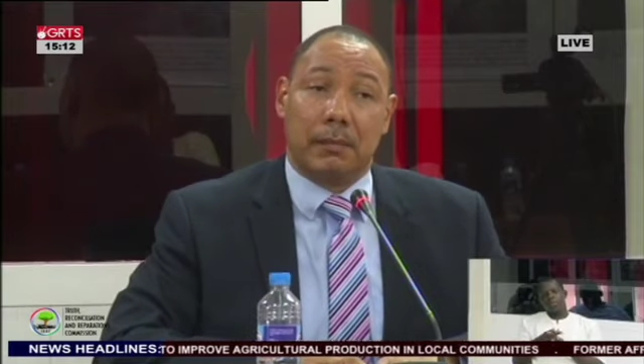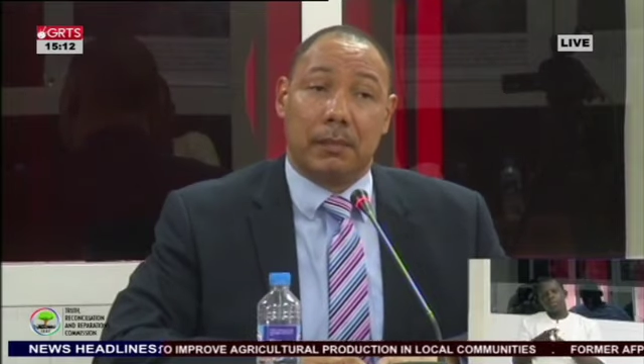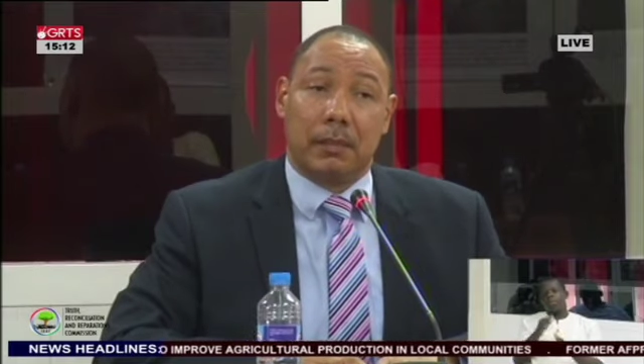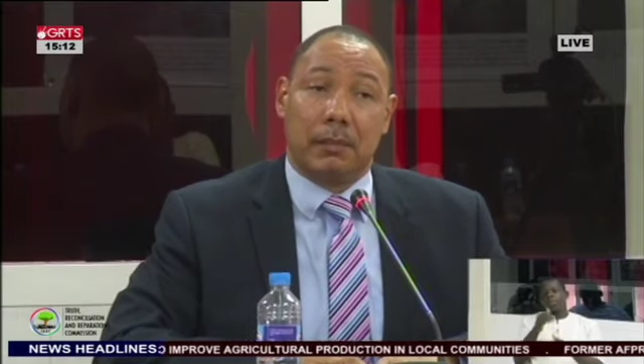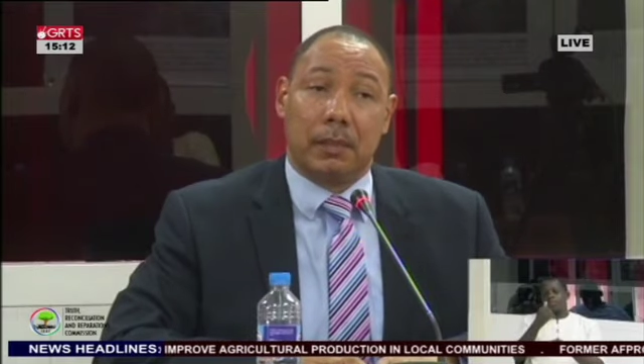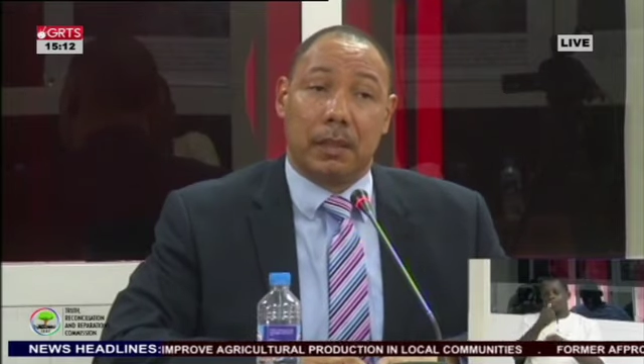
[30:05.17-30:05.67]

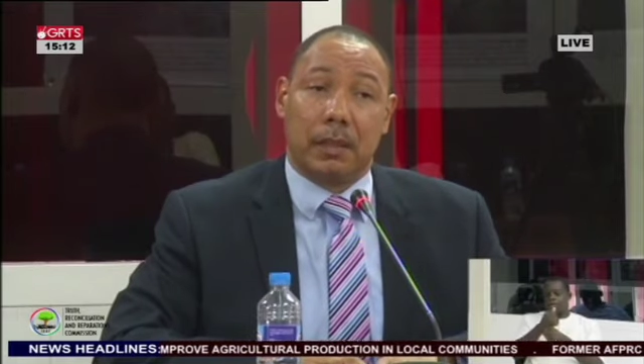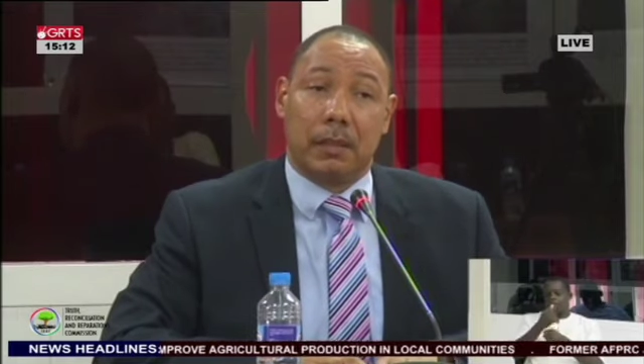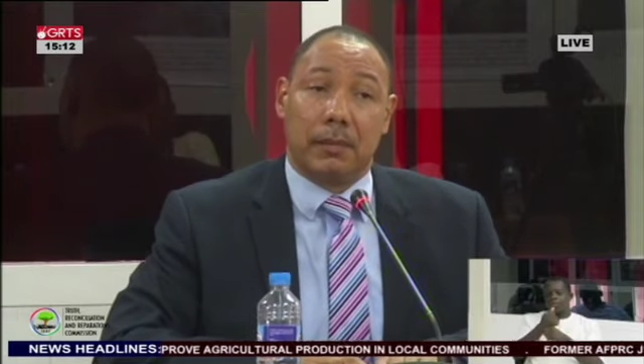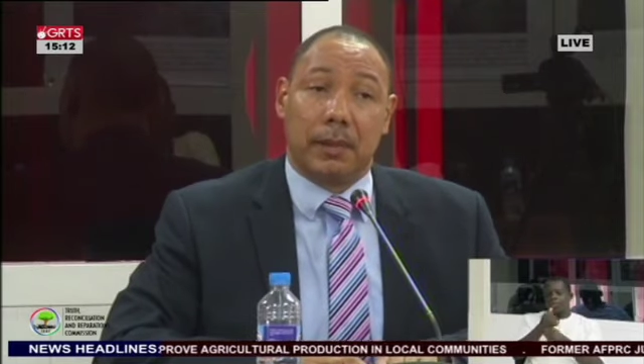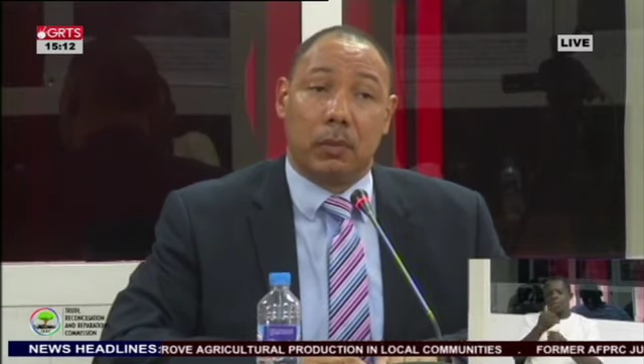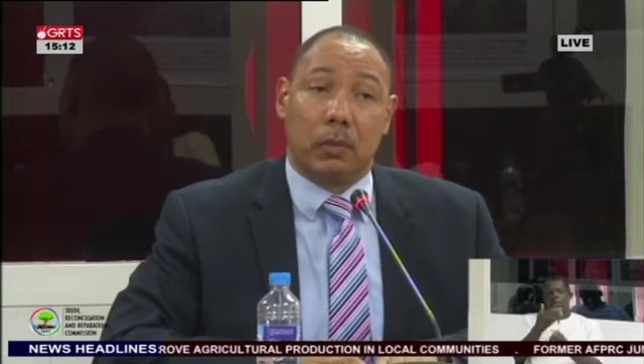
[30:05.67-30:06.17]

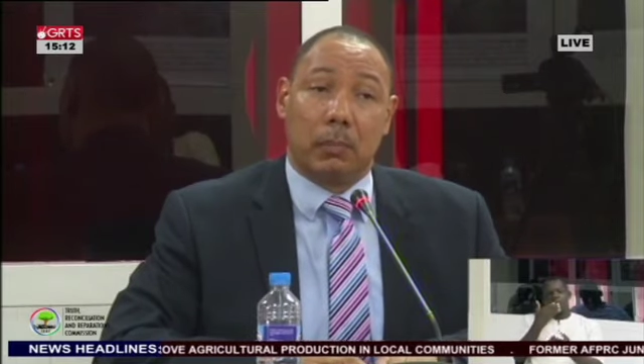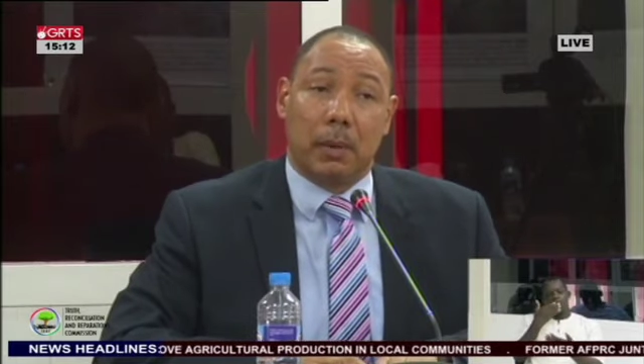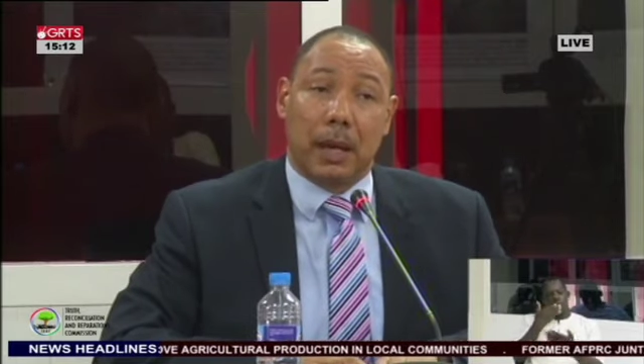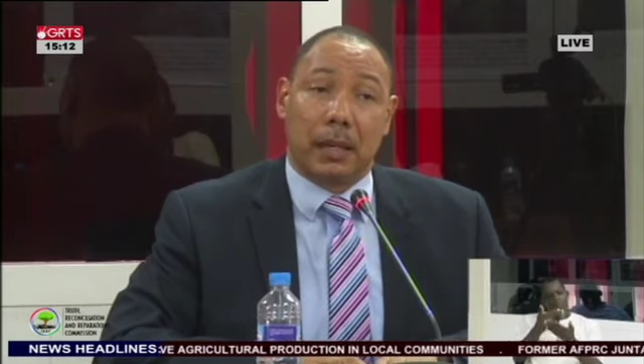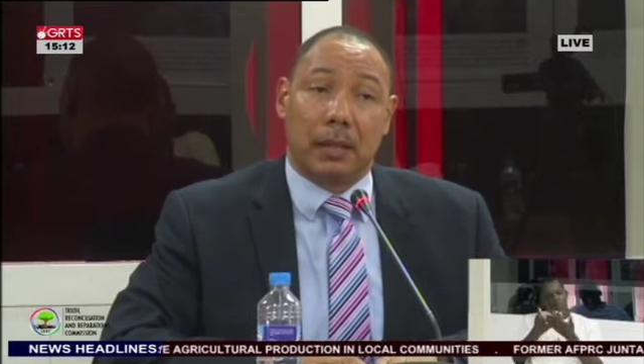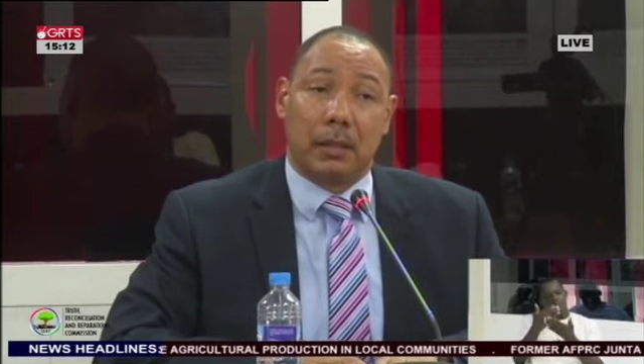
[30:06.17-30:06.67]
vehicle
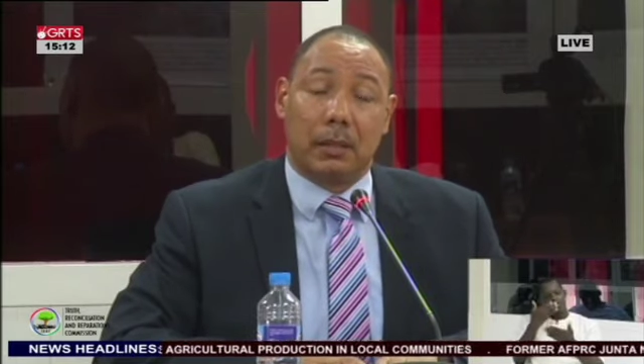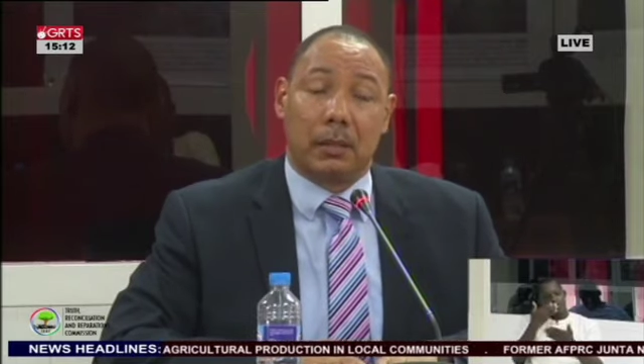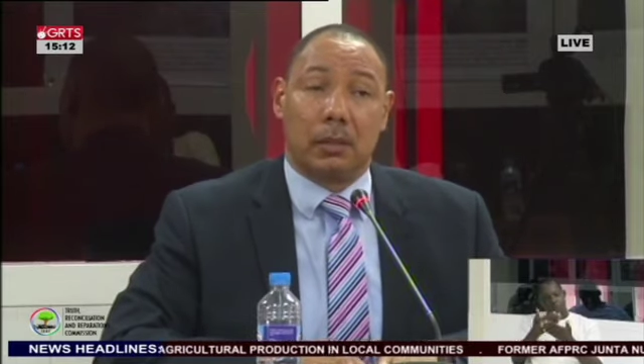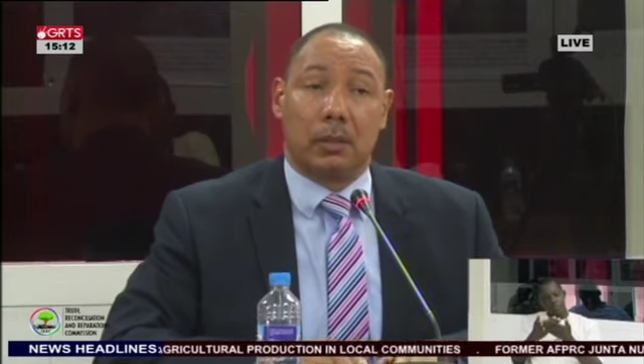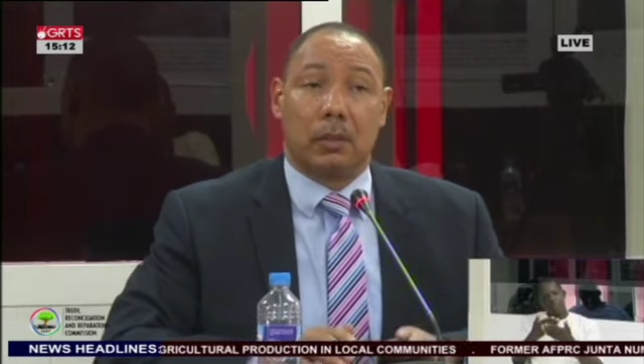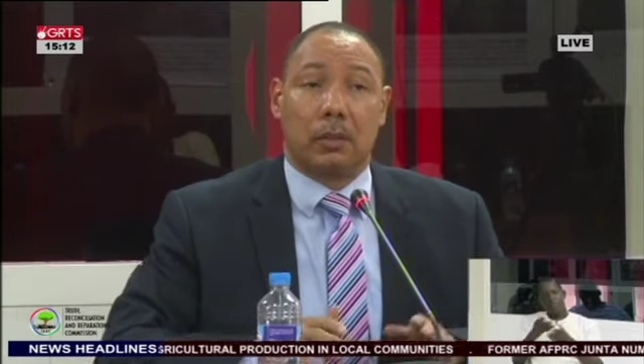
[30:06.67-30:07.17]
back
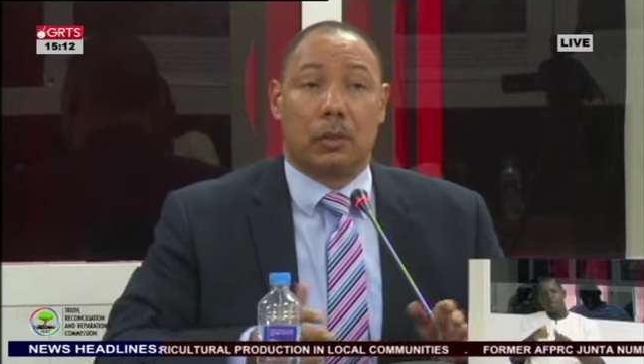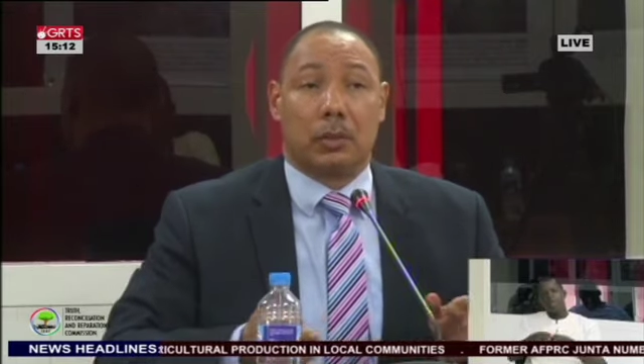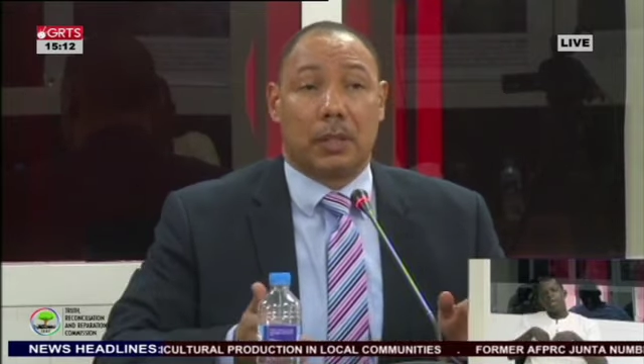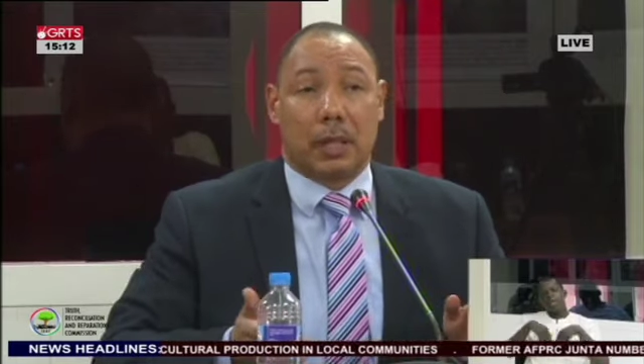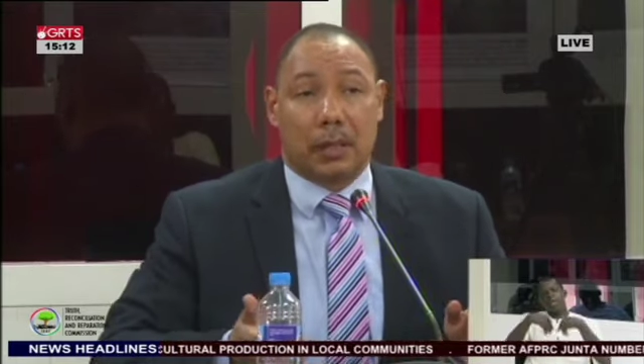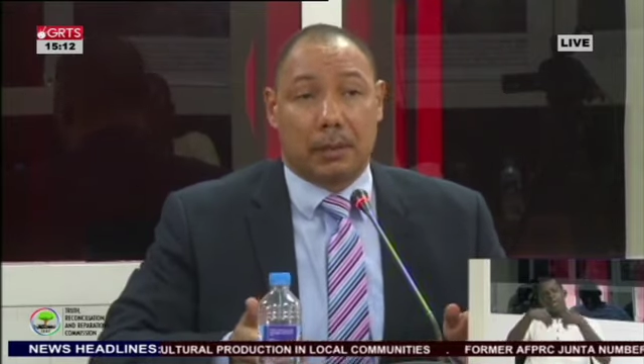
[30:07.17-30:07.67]
to Sana.